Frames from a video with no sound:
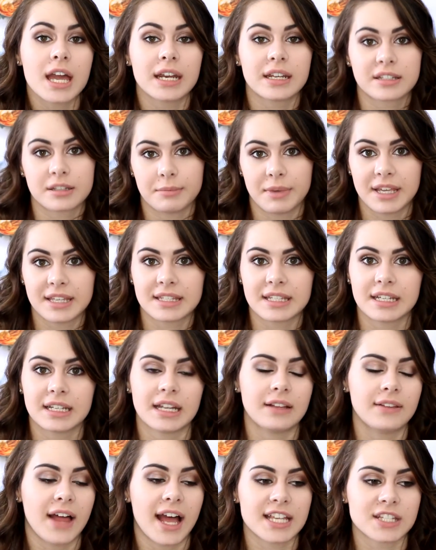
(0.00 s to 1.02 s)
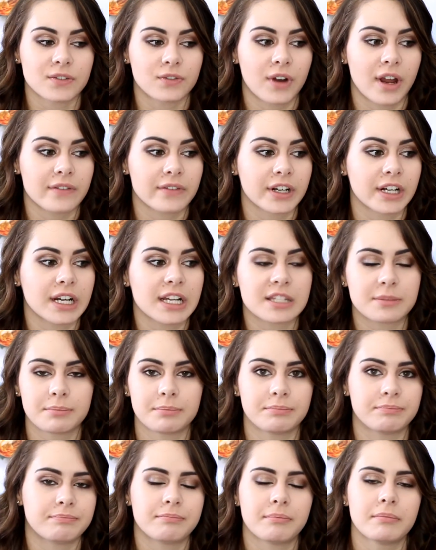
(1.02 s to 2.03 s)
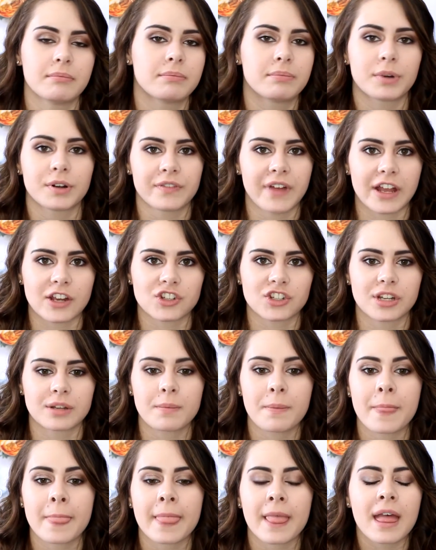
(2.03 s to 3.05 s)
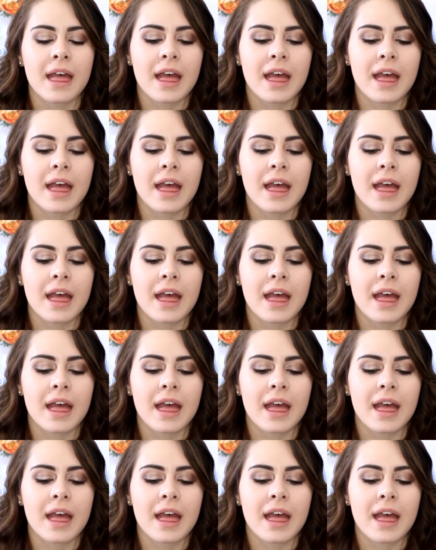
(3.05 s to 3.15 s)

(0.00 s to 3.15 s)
It is amazing. It lasts forever. It's perfection.